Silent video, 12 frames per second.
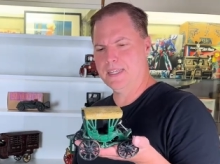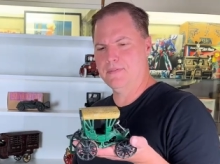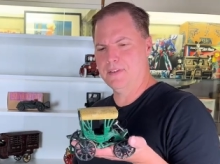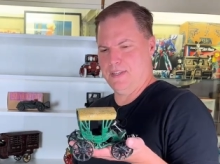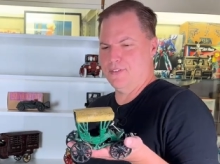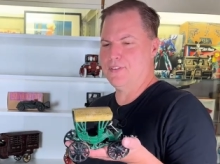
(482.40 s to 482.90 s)

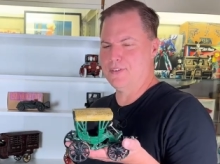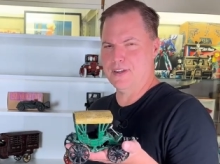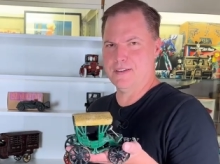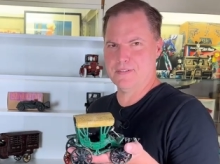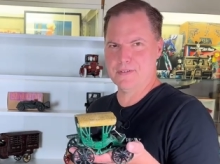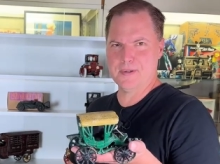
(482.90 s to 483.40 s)
convinced there
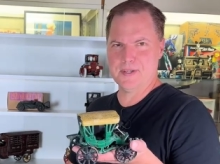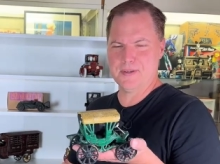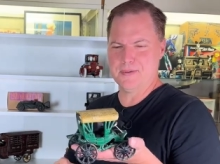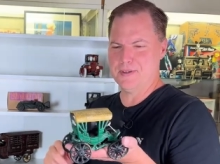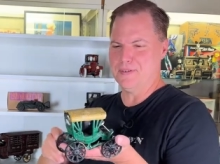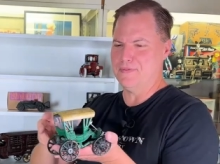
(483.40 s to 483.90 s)
ever was
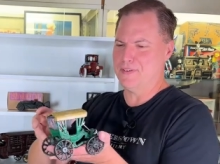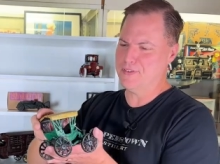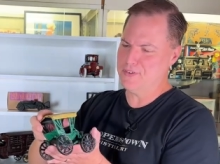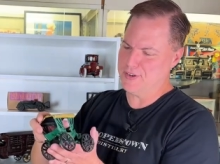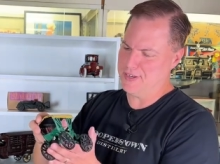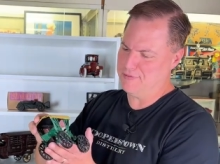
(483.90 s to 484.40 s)
a real
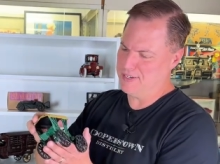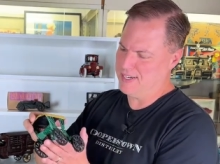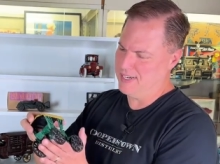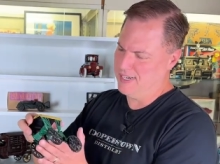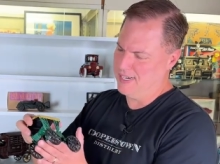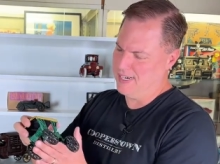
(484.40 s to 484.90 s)
version of
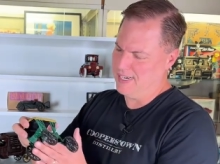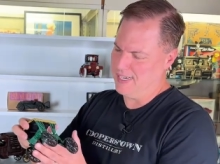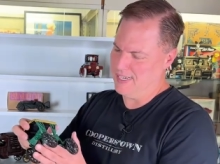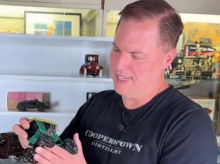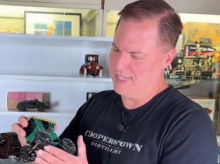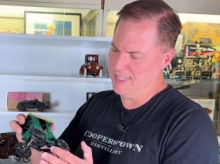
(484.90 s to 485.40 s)
it.
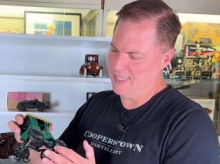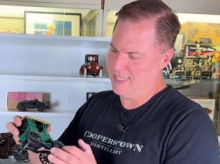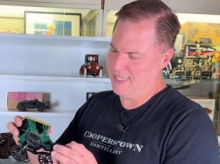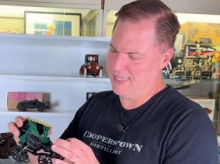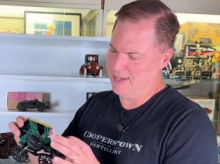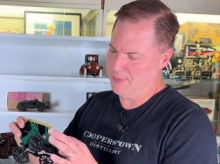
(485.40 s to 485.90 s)
Uh,
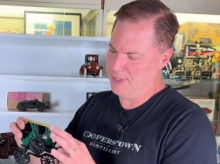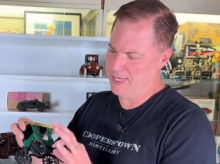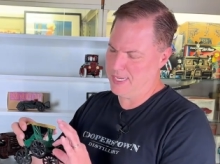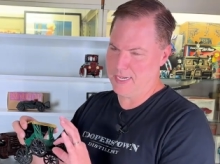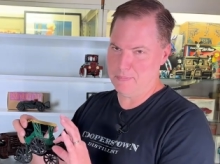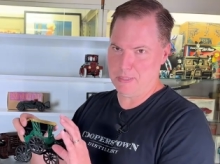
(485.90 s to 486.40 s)
when you
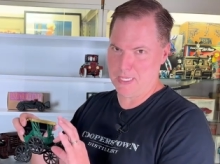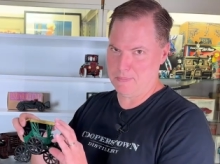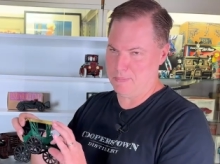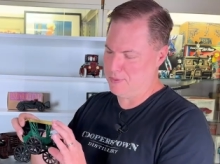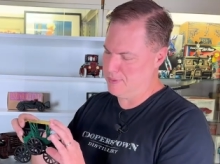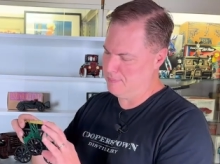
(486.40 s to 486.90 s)
got a
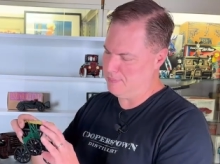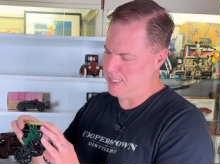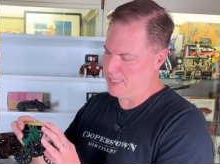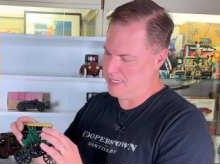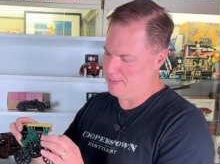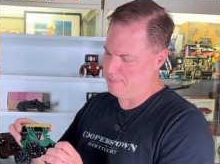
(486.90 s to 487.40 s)
buckboard
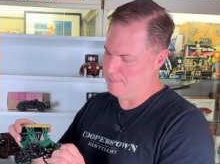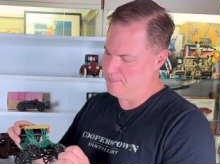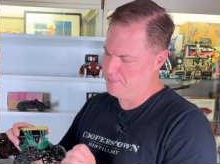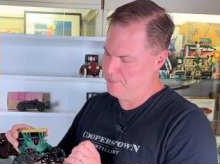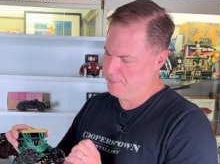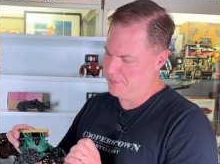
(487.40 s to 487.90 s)
bottom
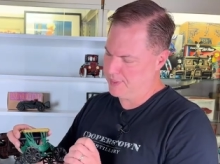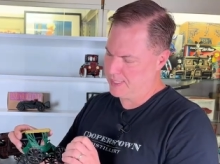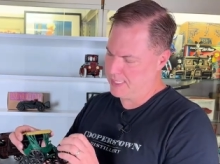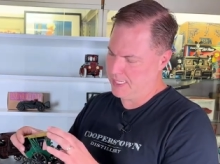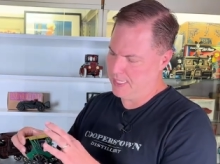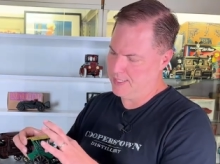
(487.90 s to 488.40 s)

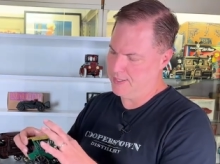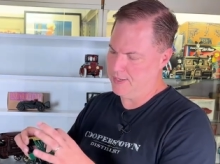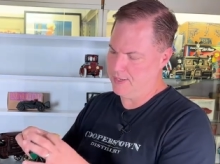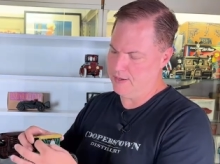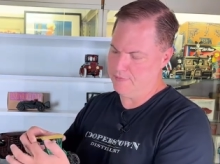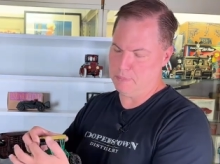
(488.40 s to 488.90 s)
and you
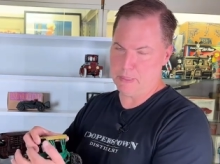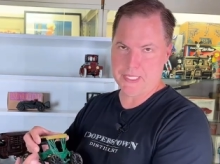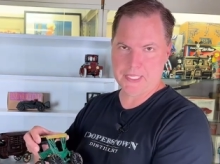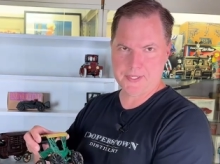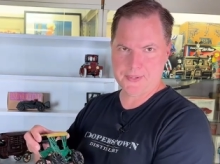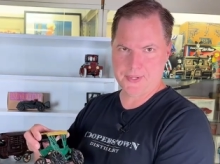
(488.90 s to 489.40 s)
don't have a
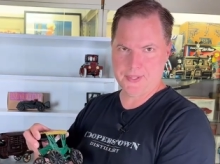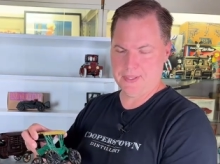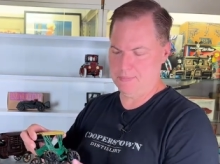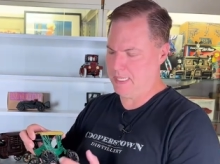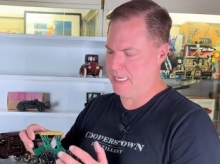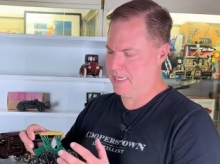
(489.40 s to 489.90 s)
box in
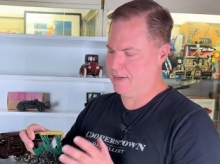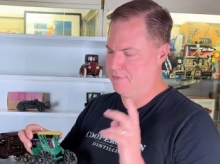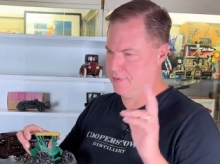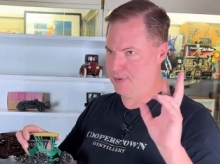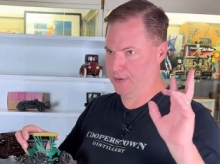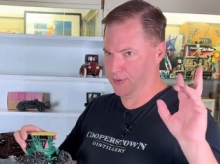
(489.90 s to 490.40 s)
the back
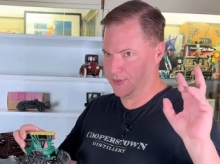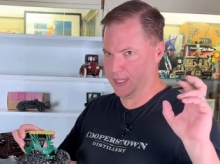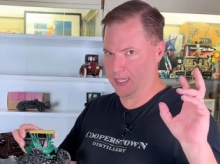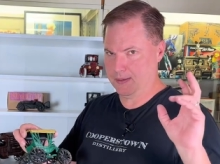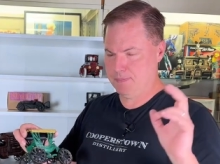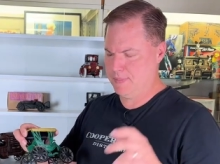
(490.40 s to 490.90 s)
for
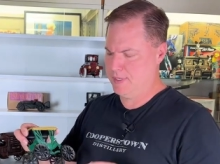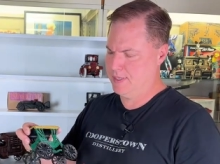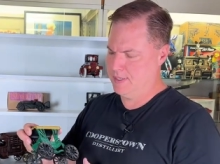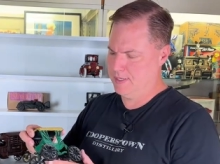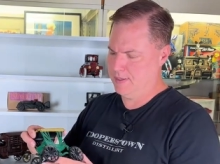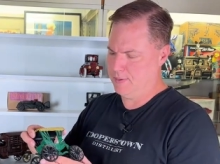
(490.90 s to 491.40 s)
steam
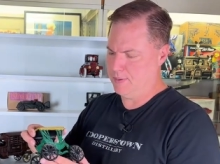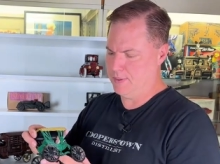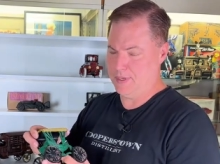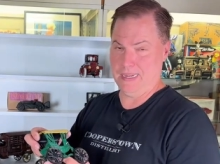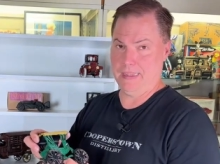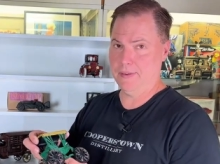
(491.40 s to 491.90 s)

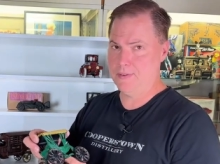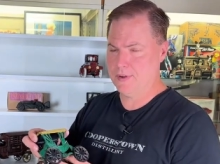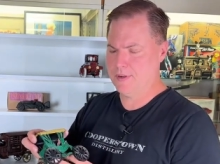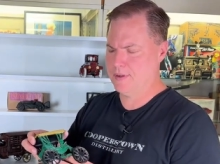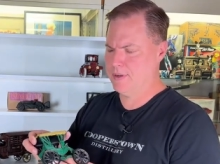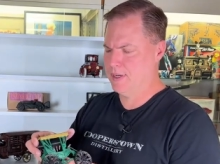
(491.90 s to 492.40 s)
or an
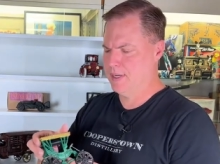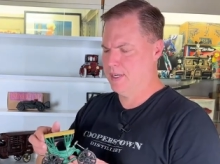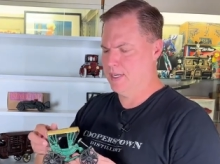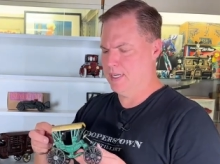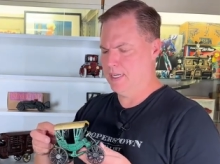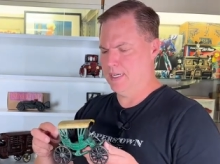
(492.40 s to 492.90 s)
engine,
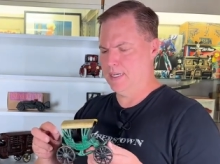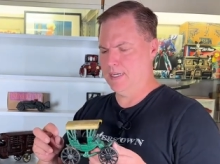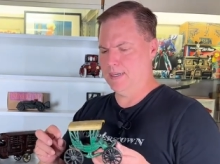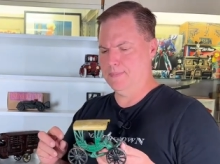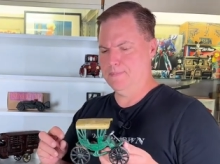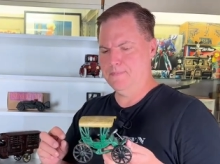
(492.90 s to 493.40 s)

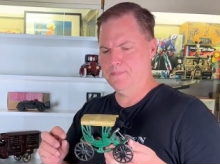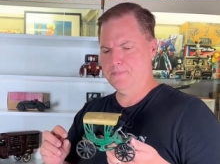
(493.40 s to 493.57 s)
um,